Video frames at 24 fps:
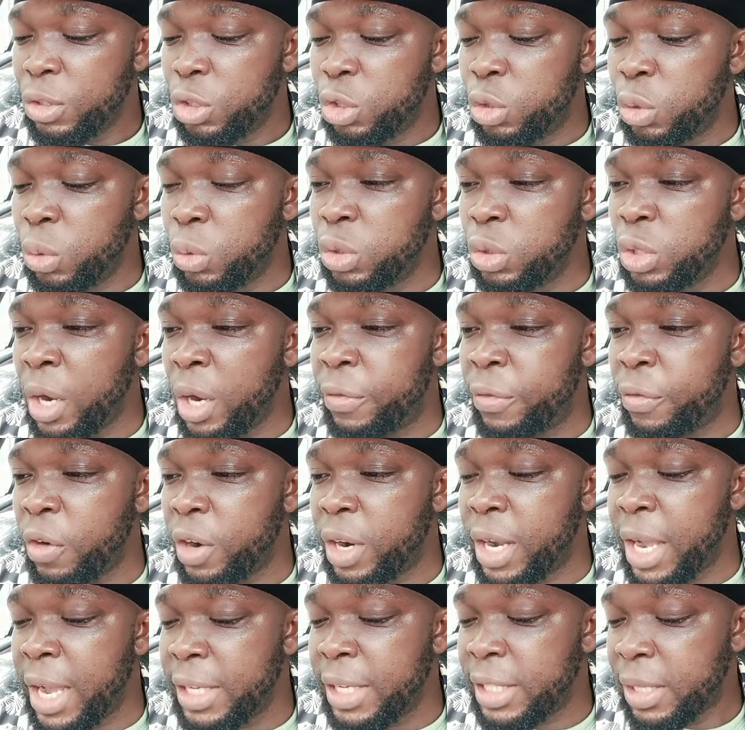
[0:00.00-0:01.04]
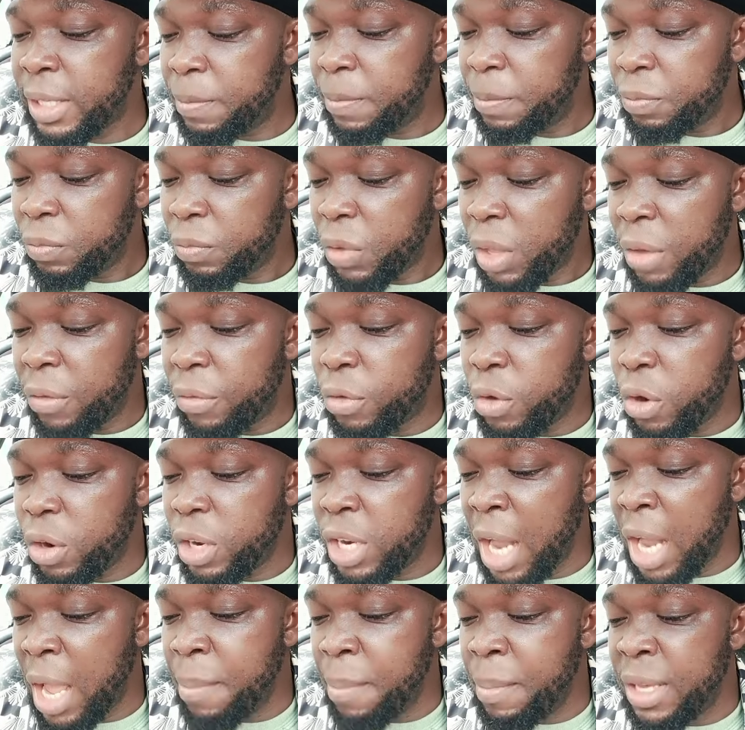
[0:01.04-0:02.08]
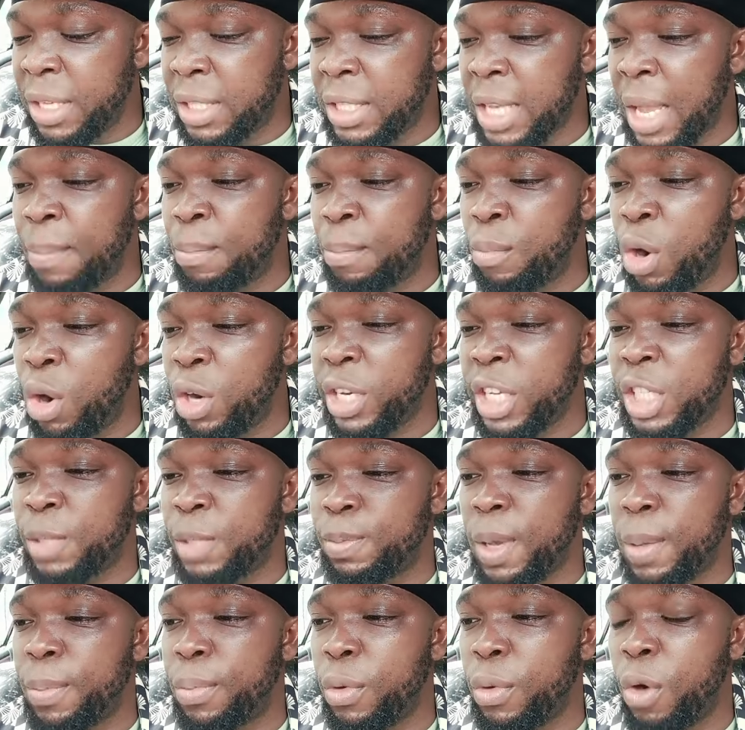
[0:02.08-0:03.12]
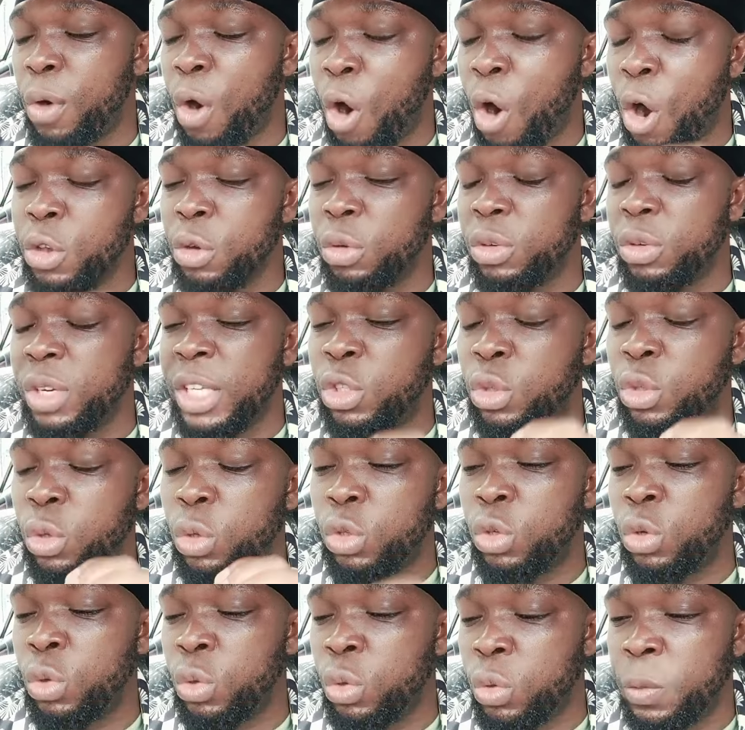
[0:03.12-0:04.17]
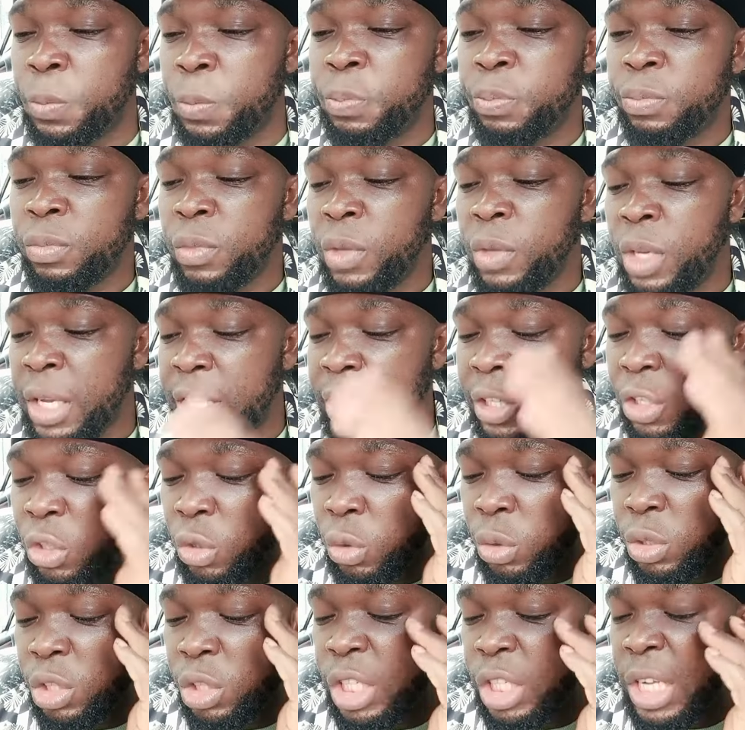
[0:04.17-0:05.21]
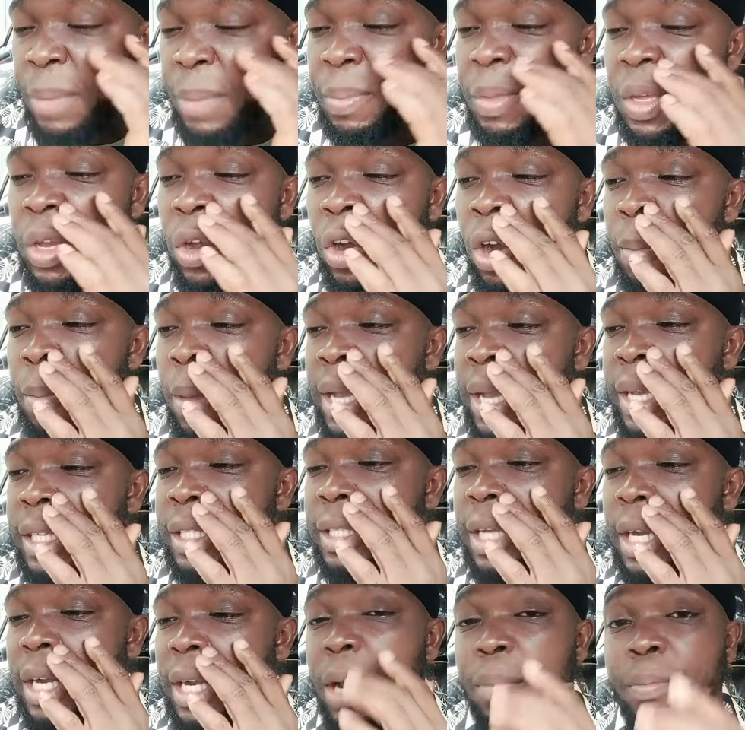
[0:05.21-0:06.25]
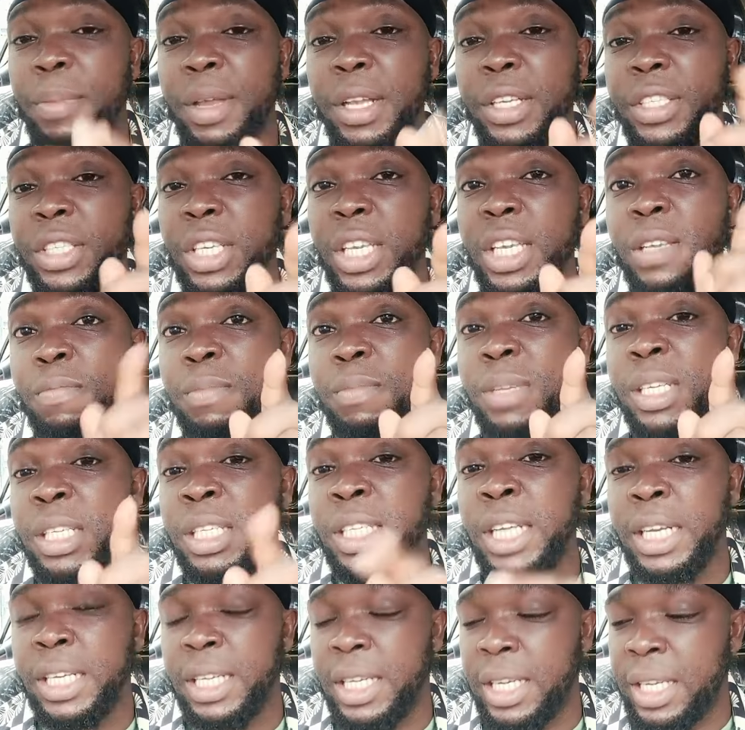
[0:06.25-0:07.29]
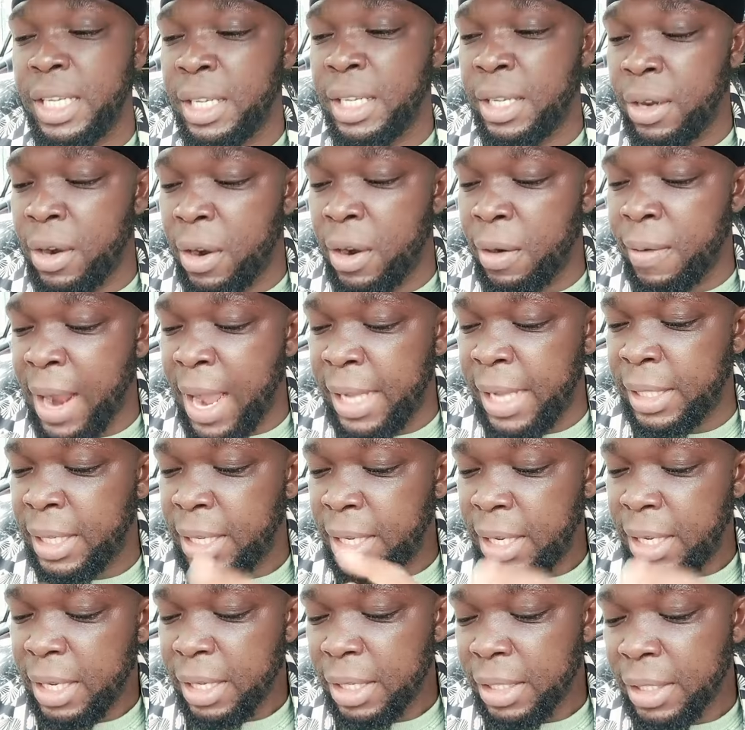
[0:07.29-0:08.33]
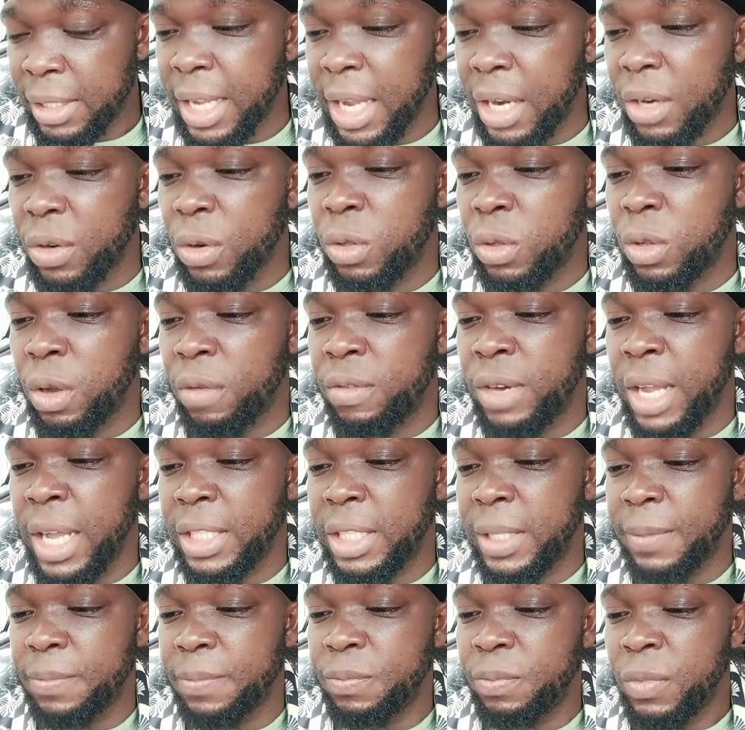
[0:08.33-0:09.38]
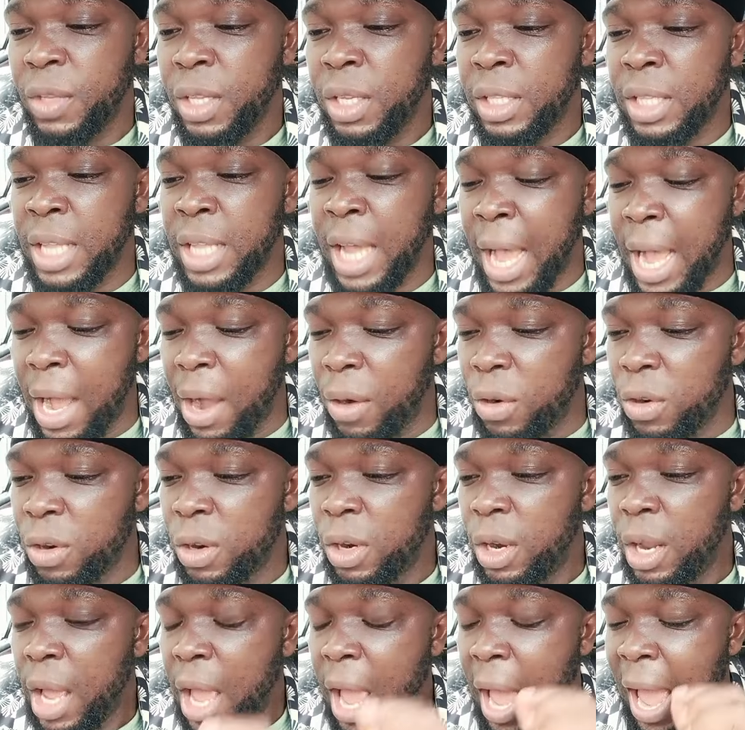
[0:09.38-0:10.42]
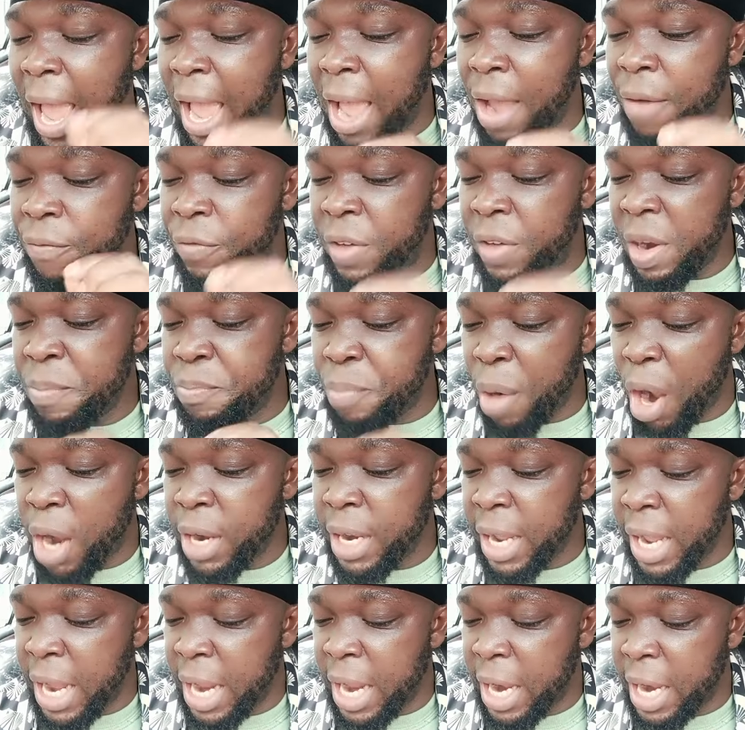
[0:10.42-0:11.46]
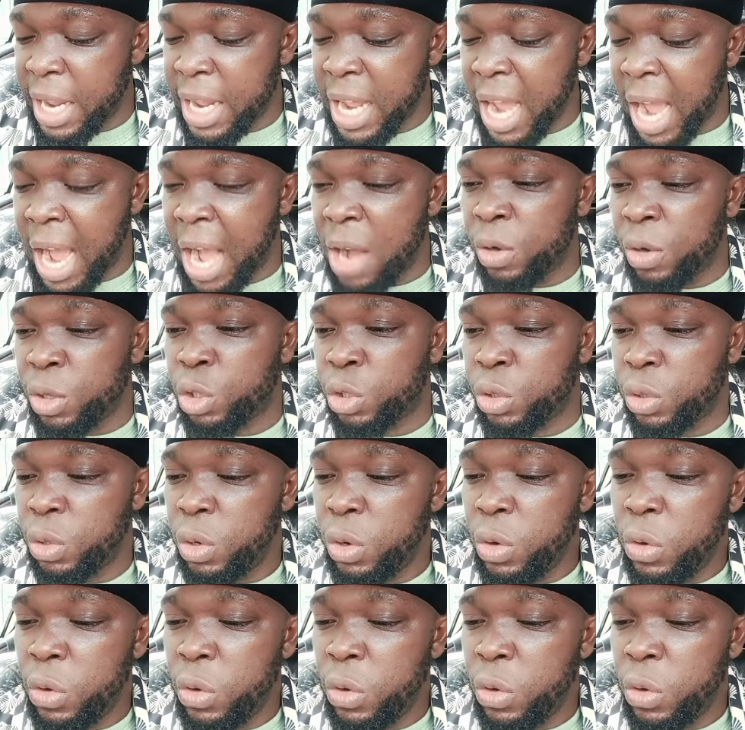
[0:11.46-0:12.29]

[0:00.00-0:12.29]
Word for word: Do not forget. If your name is among these people, all you need to do is to DM me on my Instagram page immediately. All right. Take note of that. Now, everybody in the house,